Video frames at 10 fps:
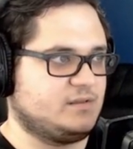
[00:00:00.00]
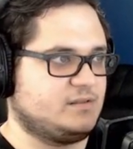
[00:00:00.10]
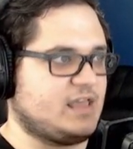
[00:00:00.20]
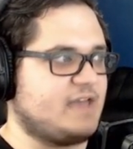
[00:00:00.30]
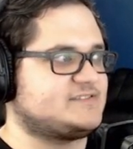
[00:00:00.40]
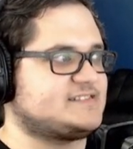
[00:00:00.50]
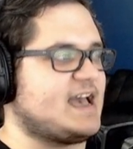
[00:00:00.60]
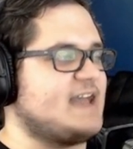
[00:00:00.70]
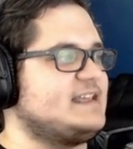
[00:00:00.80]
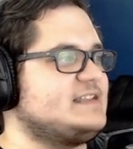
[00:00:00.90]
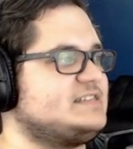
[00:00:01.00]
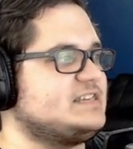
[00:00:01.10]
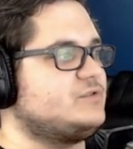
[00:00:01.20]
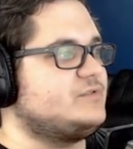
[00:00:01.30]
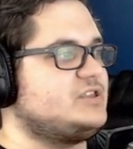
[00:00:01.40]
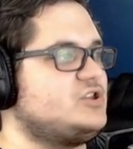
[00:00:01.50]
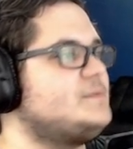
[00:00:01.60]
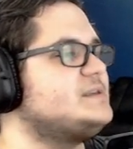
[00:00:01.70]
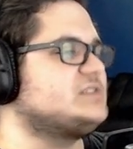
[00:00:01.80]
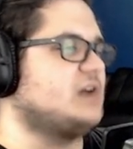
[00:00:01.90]
They have signed a deal with
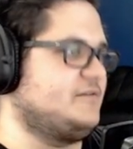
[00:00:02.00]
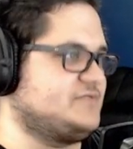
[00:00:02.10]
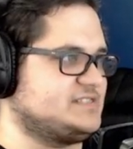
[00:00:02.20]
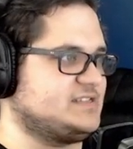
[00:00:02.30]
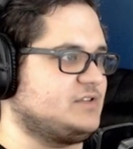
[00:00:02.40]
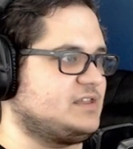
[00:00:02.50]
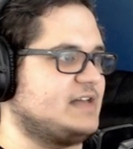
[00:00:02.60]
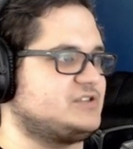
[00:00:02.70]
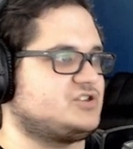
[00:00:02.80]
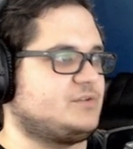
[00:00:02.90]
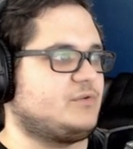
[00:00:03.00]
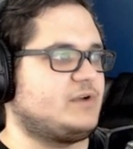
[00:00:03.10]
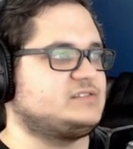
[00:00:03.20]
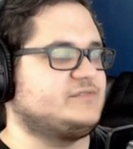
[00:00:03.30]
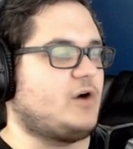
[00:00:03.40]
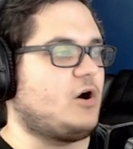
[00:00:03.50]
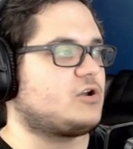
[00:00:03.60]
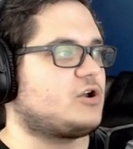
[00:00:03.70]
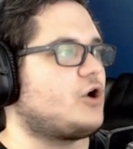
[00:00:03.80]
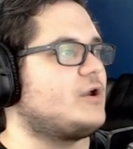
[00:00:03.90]
Ubisoft to sell the cloud streaming rights of
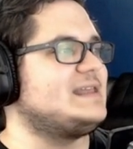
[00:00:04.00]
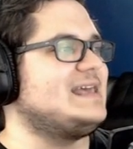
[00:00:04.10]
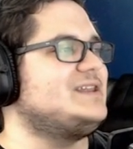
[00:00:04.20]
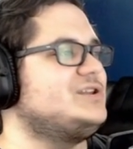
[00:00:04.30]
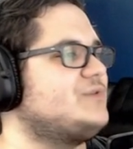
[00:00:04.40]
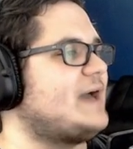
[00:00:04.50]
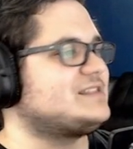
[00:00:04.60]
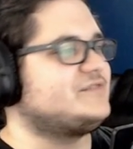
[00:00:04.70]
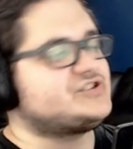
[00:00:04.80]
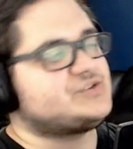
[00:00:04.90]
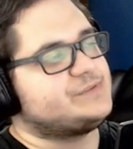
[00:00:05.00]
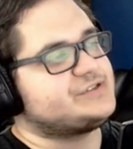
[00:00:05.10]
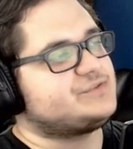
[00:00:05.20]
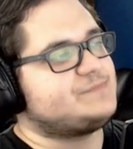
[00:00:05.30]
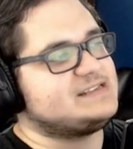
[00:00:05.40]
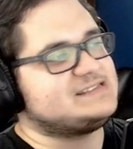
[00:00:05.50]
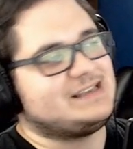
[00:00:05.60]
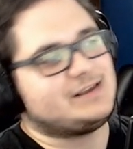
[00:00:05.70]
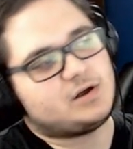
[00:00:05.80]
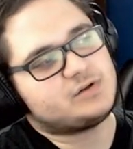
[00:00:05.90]
all current and new Activision Blizzard
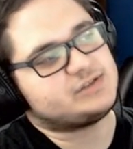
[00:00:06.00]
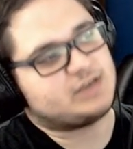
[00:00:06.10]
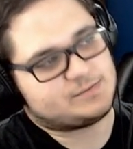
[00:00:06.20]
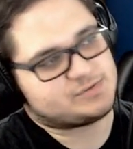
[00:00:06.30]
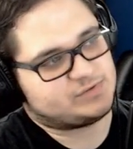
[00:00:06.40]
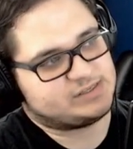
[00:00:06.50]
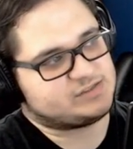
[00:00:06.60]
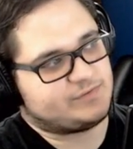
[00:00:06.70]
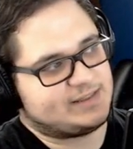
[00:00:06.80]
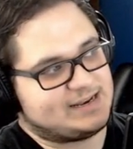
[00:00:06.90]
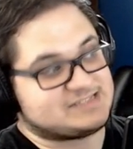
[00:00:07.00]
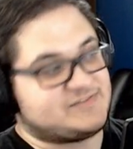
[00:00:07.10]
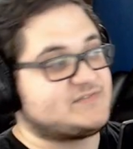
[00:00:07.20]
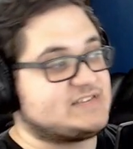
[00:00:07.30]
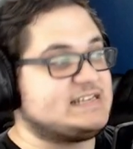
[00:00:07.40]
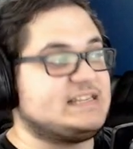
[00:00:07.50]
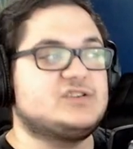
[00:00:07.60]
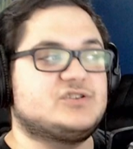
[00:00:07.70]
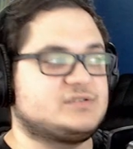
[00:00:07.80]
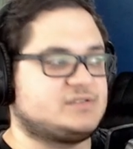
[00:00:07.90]
PC and console games released over the next 15
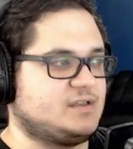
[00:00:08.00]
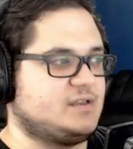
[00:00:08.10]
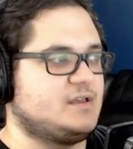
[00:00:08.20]
years.